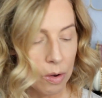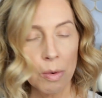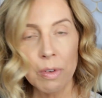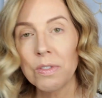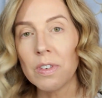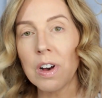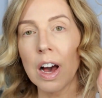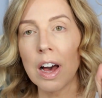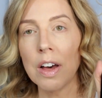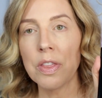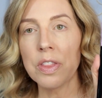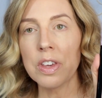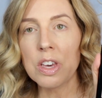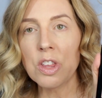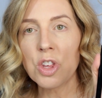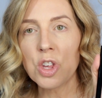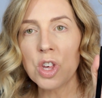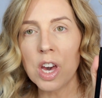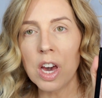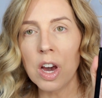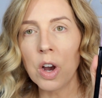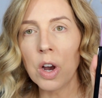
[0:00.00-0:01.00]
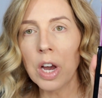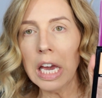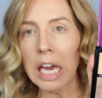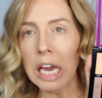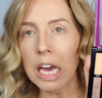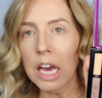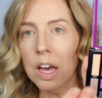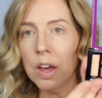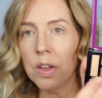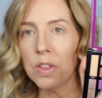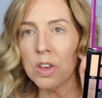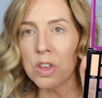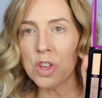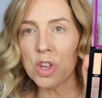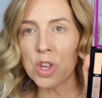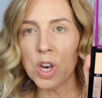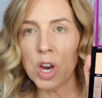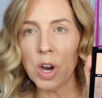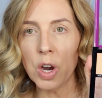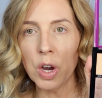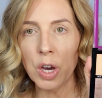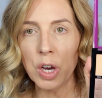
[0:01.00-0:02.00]
we've got the
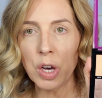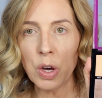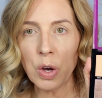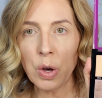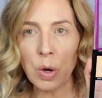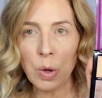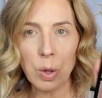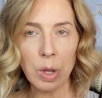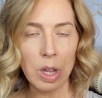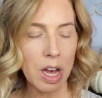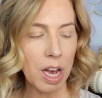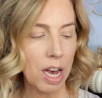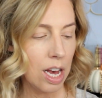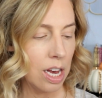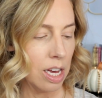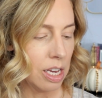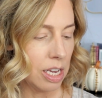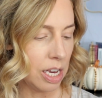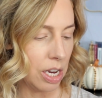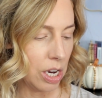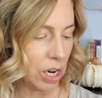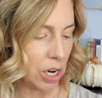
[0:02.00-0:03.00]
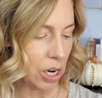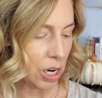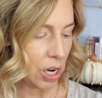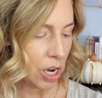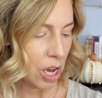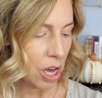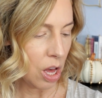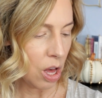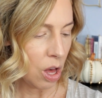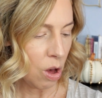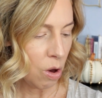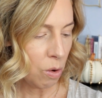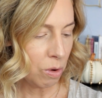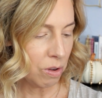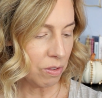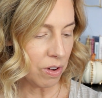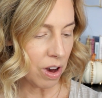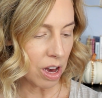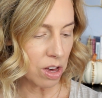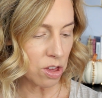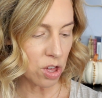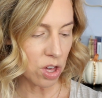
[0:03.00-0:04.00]
cherry cola here.
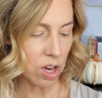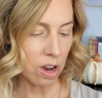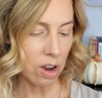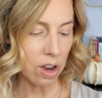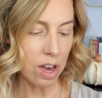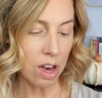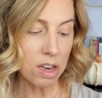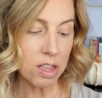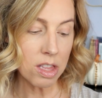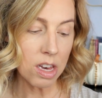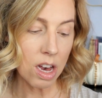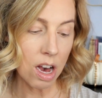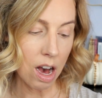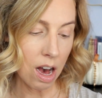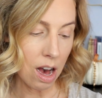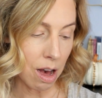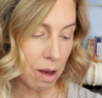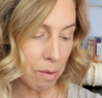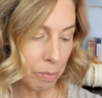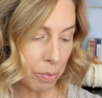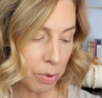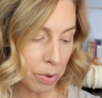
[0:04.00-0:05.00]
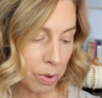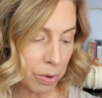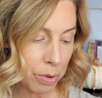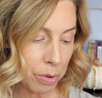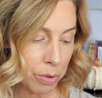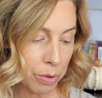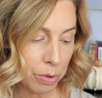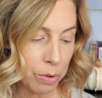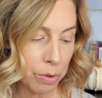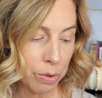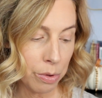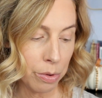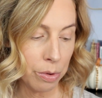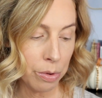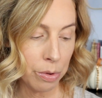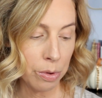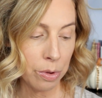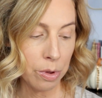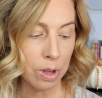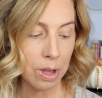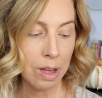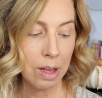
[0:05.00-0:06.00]
We've got Cherry on Top,
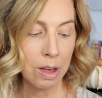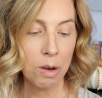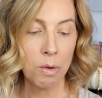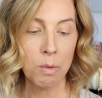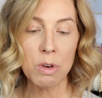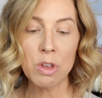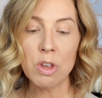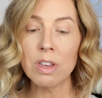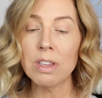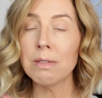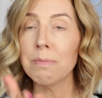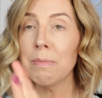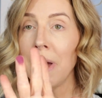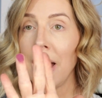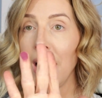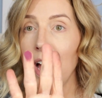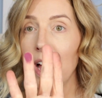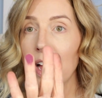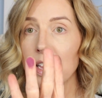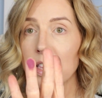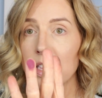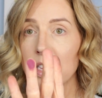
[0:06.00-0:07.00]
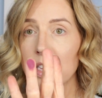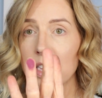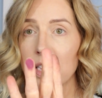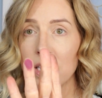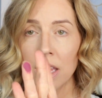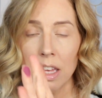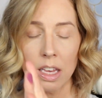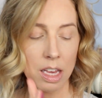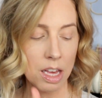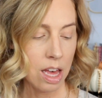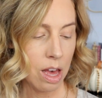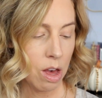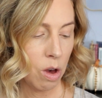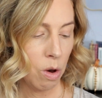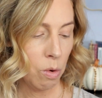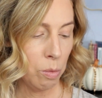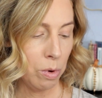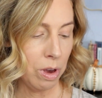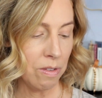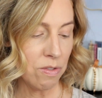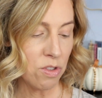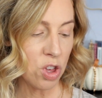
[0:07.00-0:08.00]
which is matte.
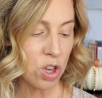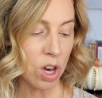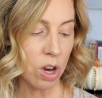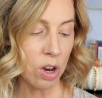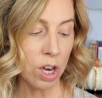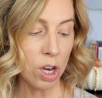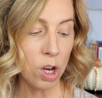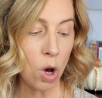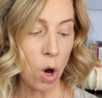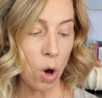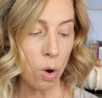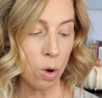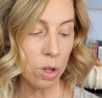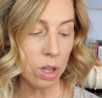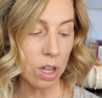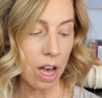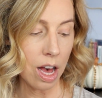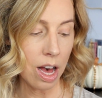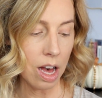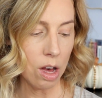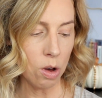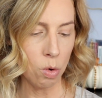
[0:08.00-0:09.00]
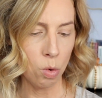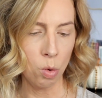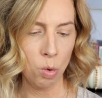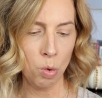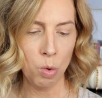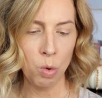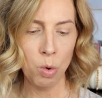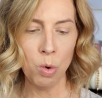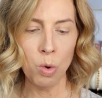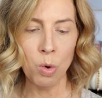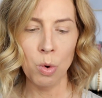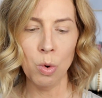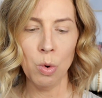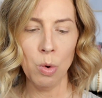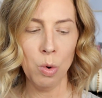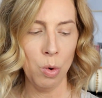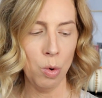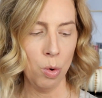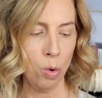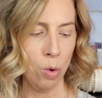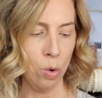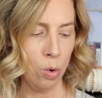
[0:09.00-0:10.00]
We have Cherry Cola,
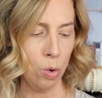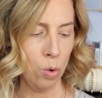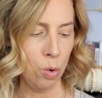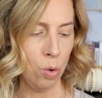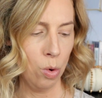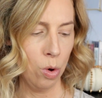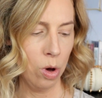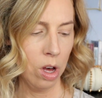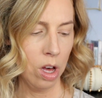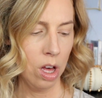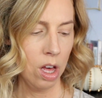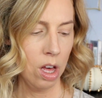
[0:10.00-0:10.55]
ooh,